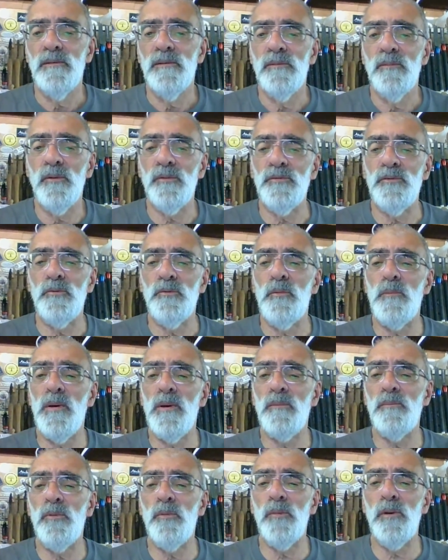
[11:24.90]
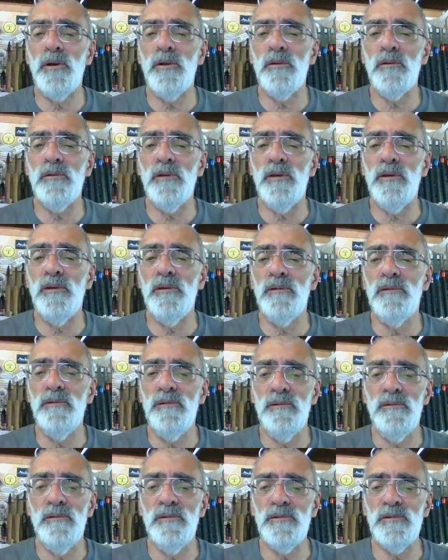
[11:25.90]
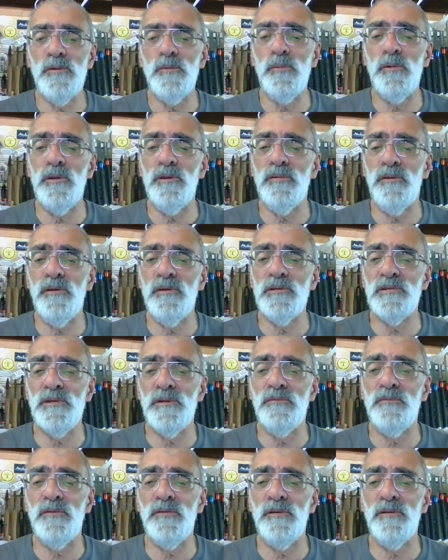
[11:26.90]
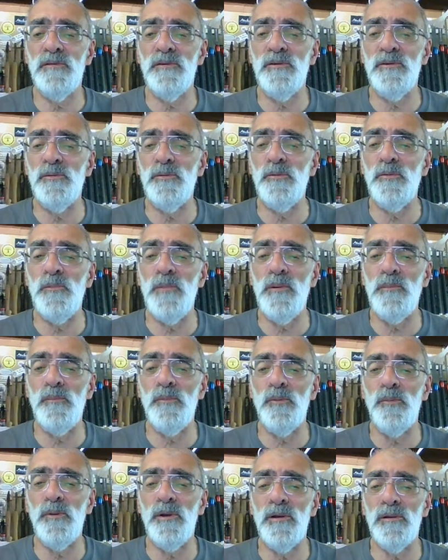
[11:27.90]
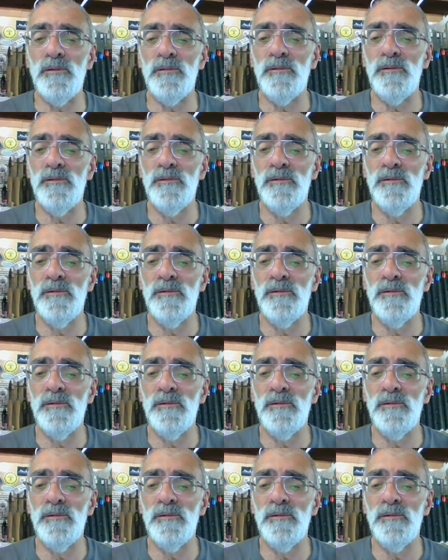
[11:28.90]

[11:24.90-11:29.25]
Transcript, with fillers: What do you remember well, Ian? So many things I've done that you'll remember well.